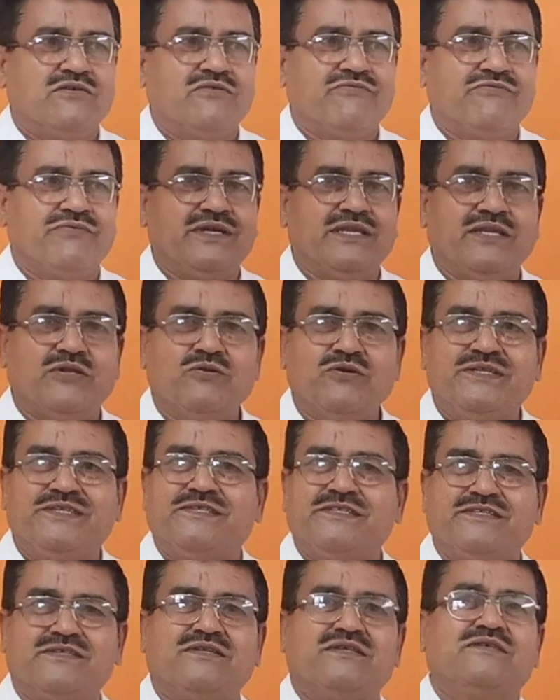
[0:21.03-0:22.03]
we
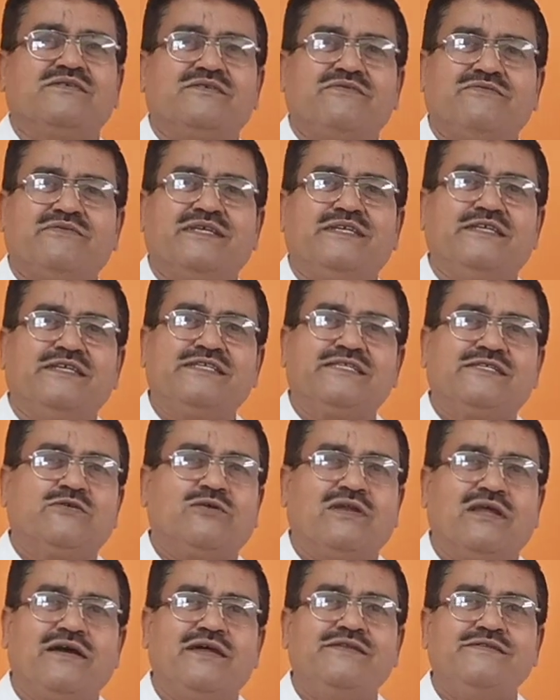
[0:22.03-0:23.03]
need to
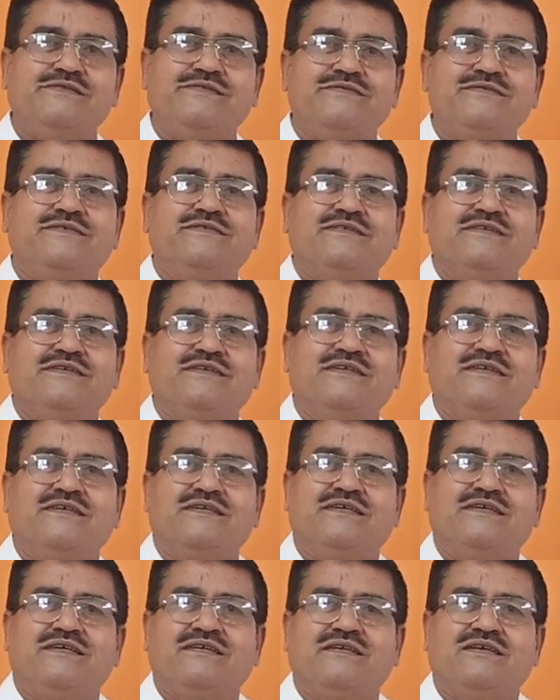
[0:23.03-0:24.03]
learn
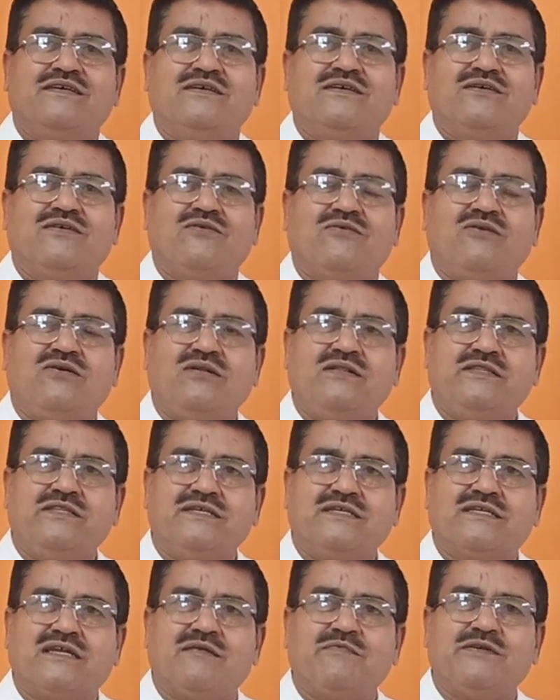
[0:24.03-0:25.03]
all the
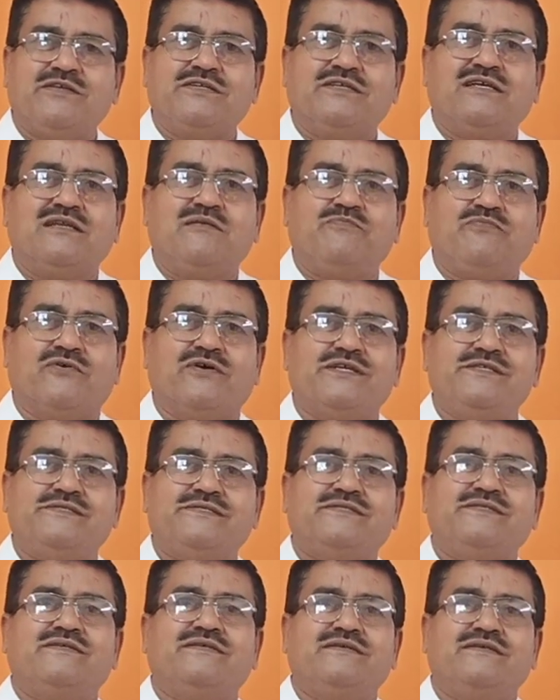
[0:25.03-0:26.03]
grammatical
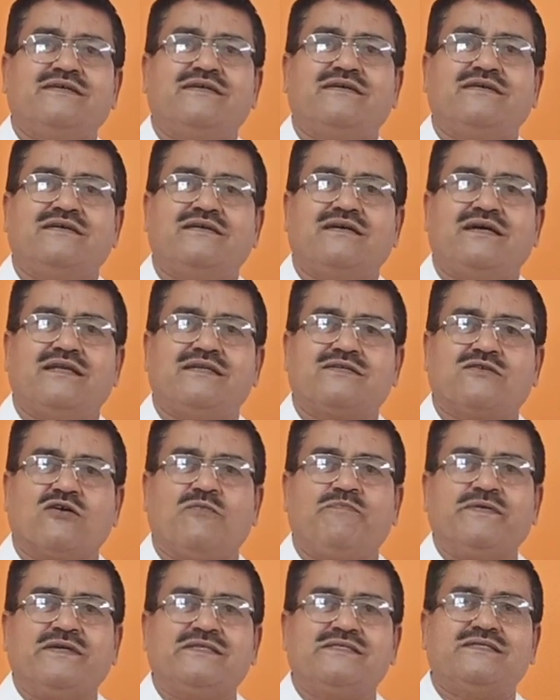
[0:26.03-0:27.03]
points and
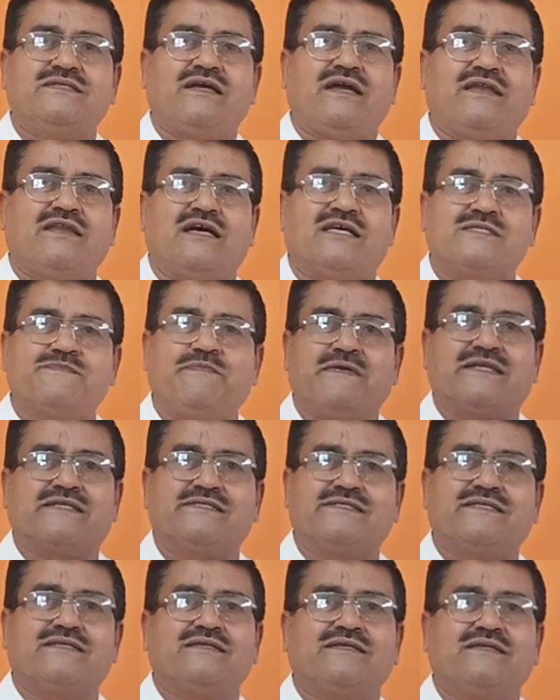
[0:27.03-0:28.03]
topics and
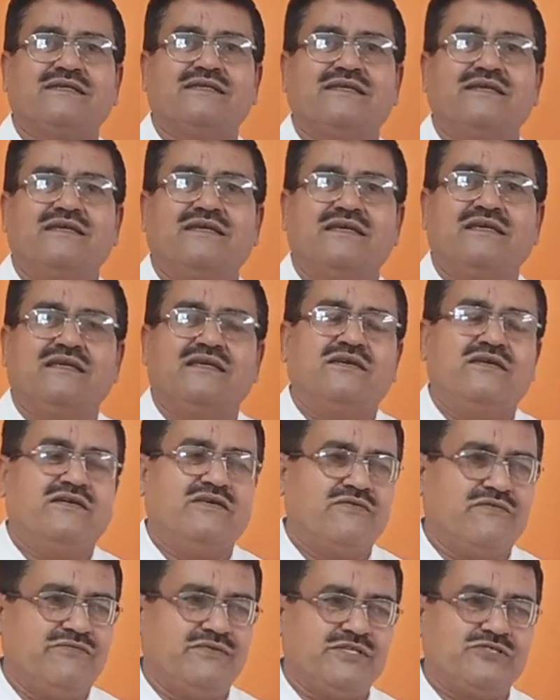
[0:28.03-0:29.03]
aspects.
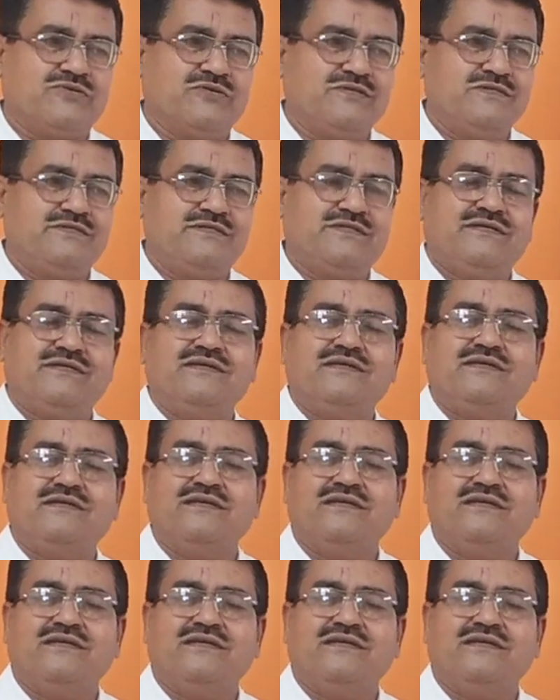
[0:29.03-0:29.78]
We should